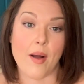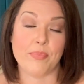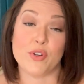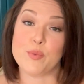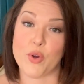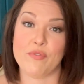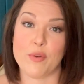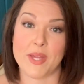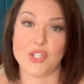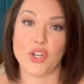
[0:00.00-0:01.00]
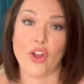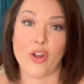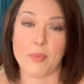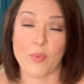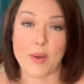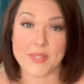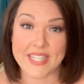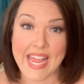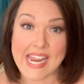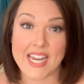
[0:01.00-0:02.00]
There's more information on my
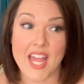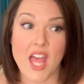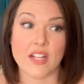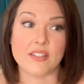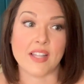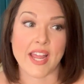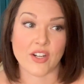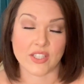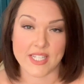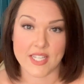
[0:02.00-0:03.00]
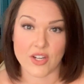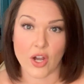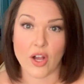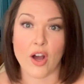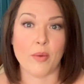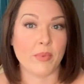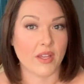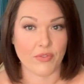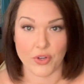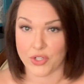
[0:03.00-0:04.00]
website, lighterleesha.com,
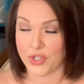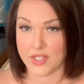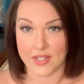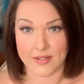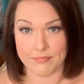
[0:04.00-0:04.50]
if you're interested,